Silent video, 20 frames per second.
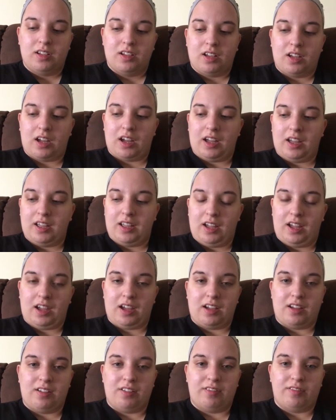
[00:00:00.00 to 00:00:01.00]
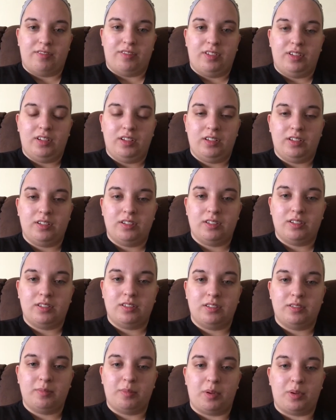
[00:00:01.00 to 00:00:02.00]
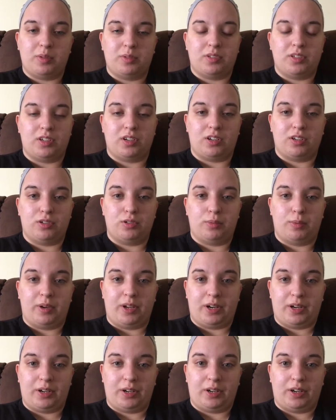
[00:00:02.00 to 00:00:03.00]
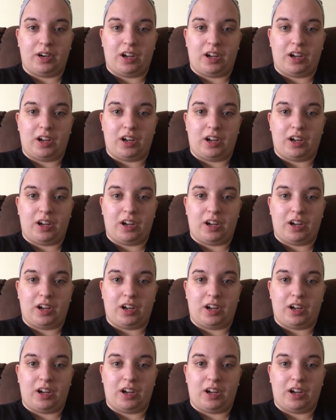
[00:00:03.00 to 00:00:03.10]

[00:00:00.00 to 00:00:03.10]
I have posted on Twitter,